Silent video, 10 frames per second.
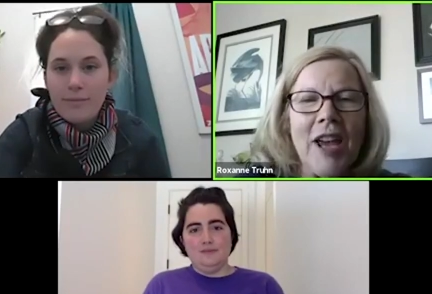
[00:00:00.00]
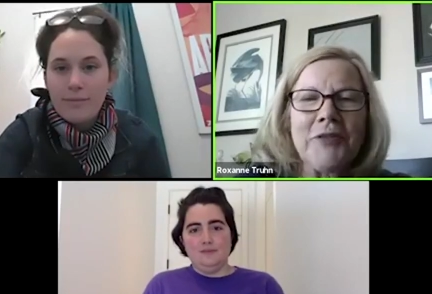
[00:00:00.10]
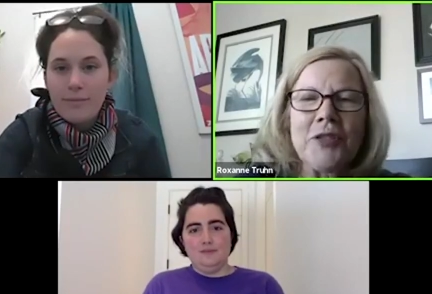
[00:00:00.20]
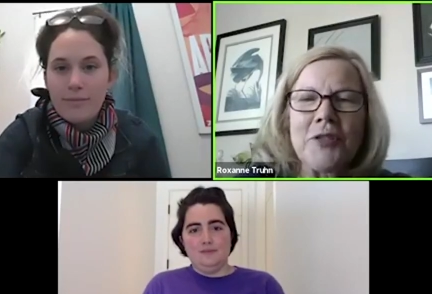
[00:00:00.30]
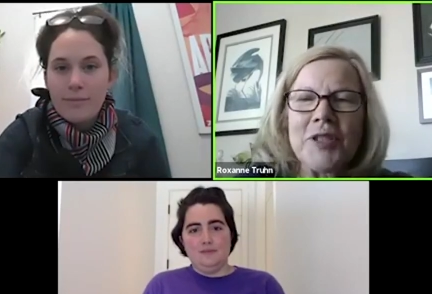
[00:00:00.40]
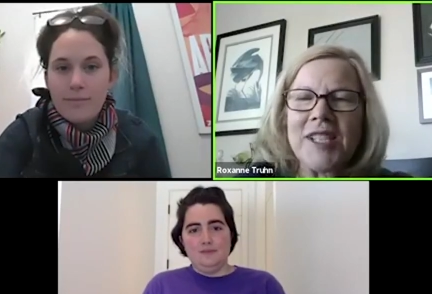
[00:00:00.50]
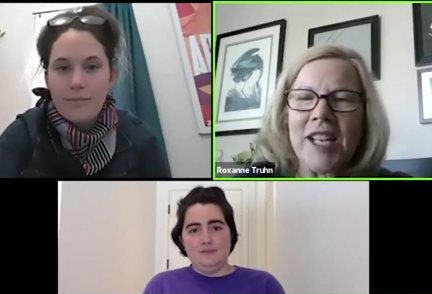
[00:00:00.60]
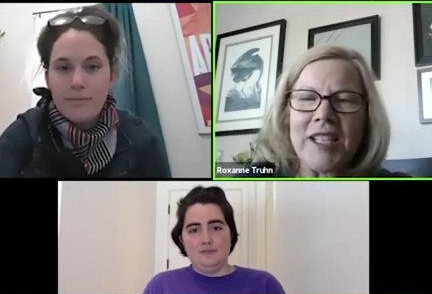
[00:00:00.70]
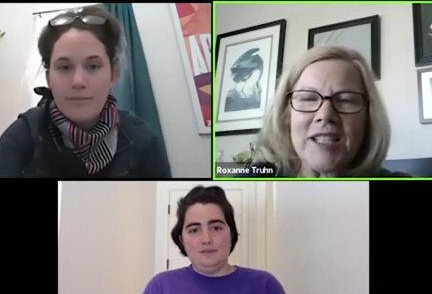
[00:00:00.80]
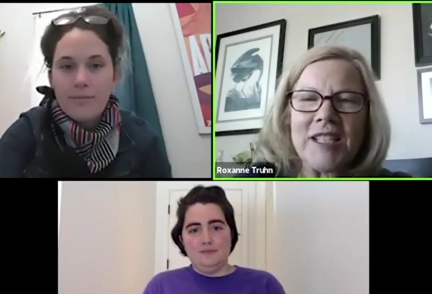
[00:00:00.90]
Speaker 1: afternoon
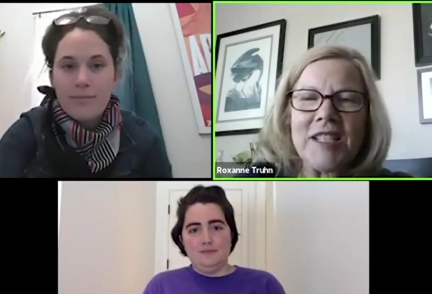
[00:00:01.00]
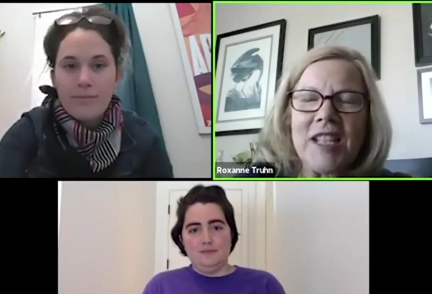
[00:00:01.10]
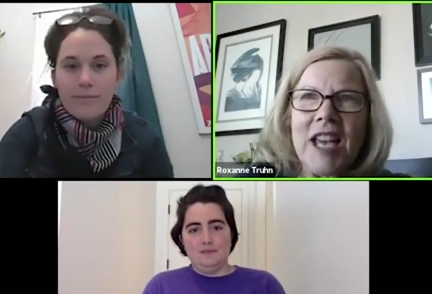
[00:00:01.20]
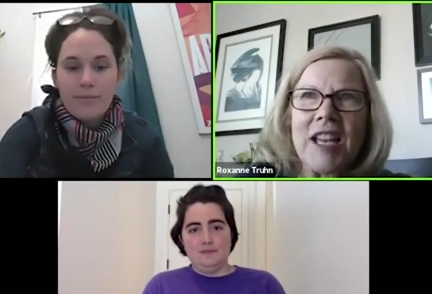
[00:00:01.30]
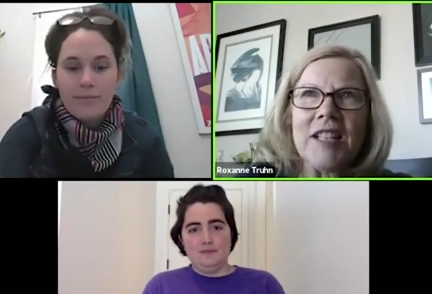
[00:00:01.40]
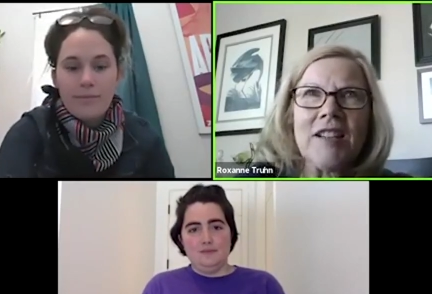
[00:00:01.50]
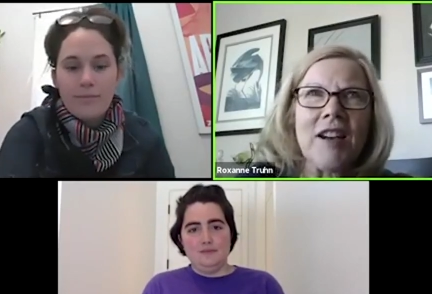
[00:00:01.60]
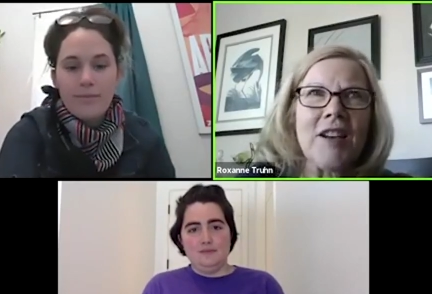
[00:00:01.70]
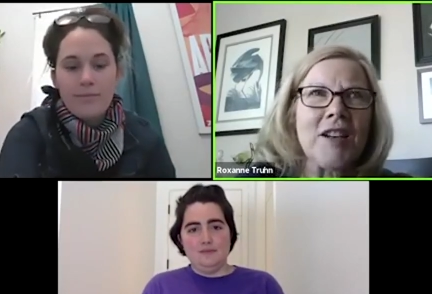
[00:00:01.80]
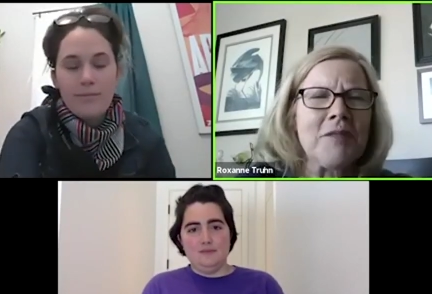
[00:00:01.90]
science snack.
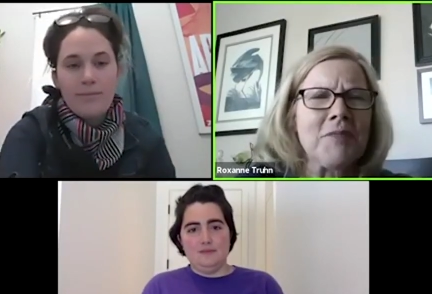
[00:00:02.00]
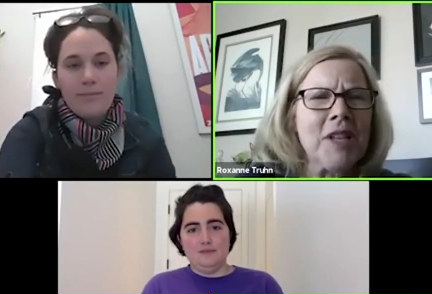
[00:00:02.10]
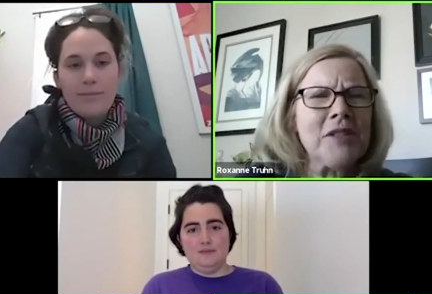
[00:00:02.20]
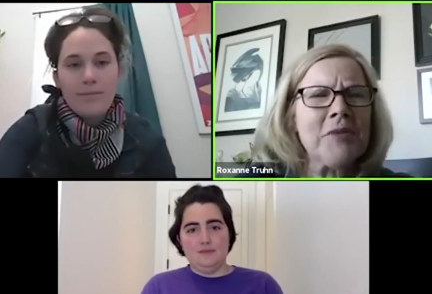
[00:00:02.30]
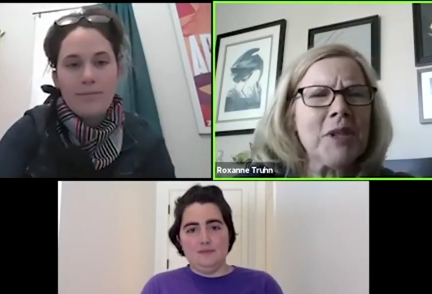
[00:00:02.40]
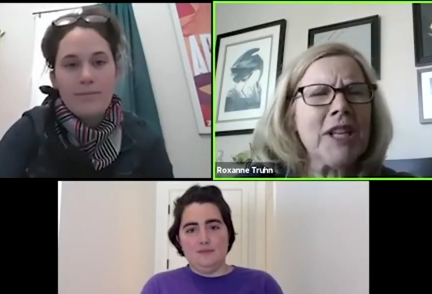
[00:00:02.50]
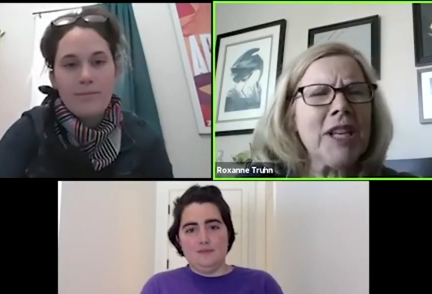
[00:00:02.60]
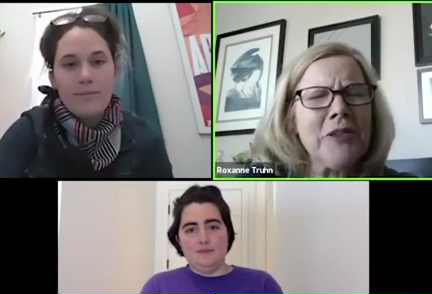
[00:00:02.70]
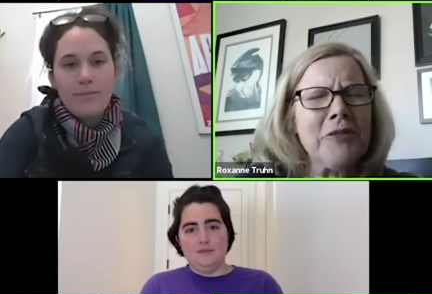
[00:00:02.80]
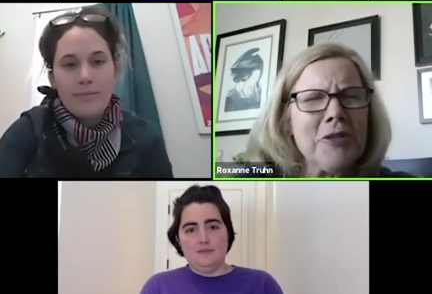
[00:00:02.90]
Um, next week,
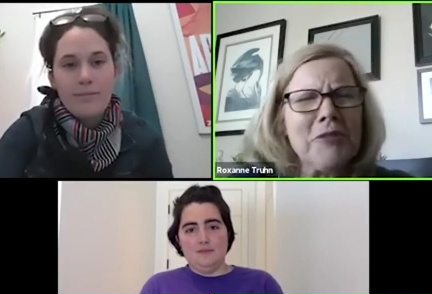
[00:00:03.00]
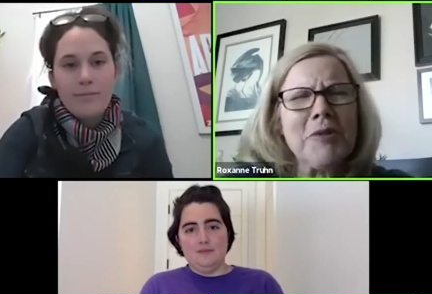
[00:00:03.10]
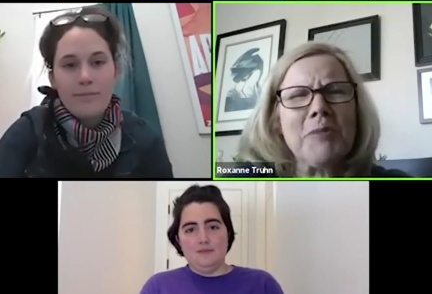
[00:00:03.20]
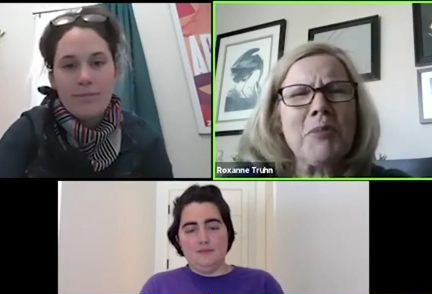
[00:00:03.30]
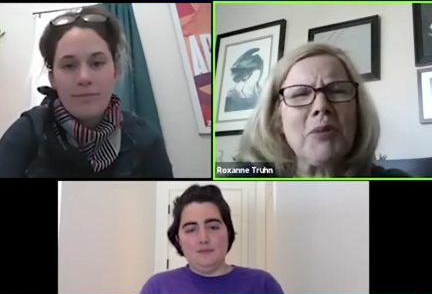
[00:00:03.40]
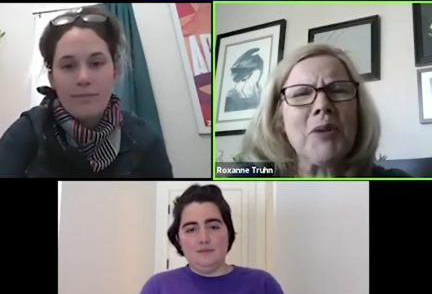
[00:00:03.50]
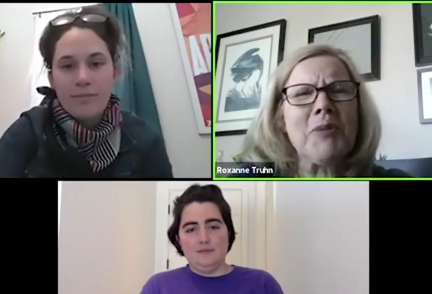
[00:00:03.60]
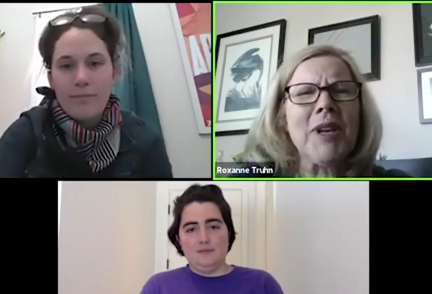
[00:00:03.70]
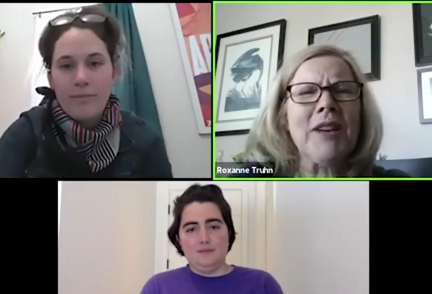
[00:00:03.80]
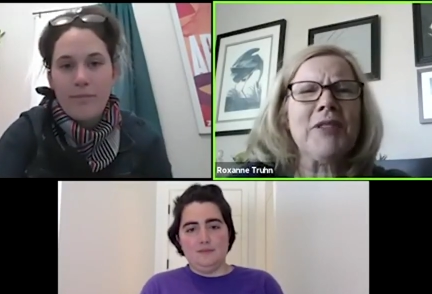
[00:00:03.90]
Catherine, do you remember what
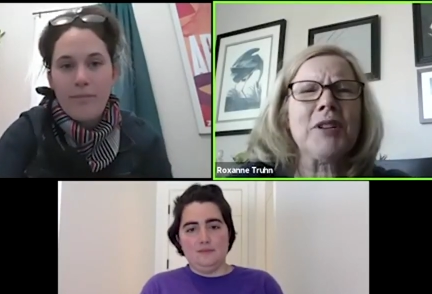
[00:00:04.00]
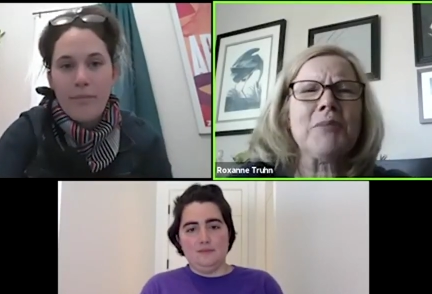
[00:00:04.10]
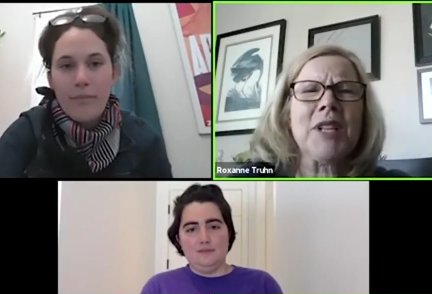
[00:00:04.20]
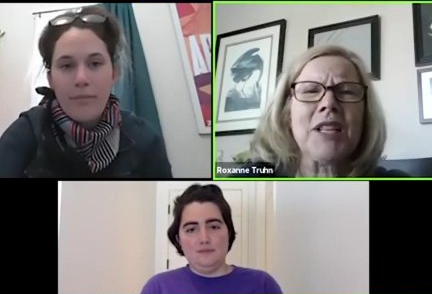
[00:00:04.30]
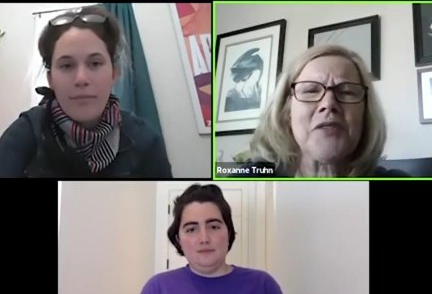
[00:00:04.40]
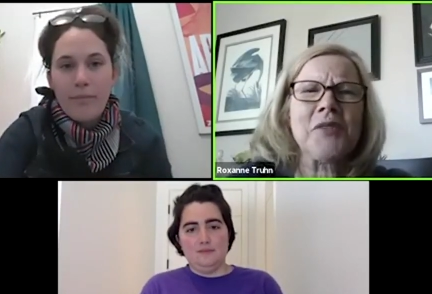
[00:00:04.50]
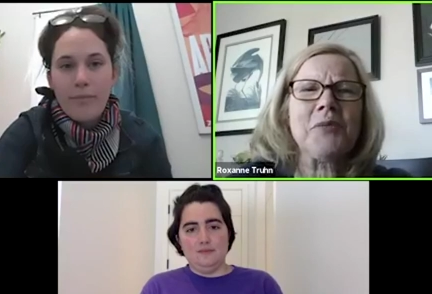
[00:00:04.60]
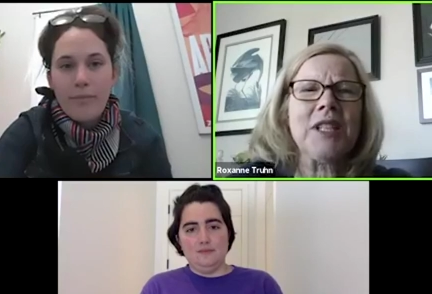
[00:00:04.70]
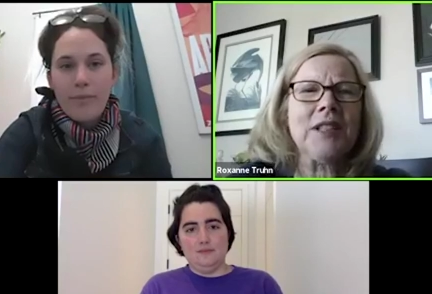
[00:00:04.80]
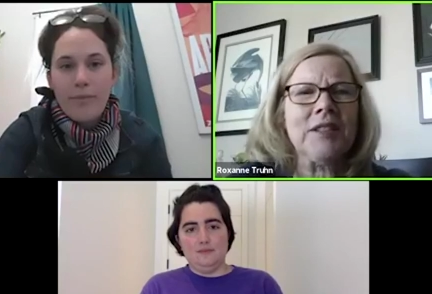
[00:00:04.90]
we have up next week?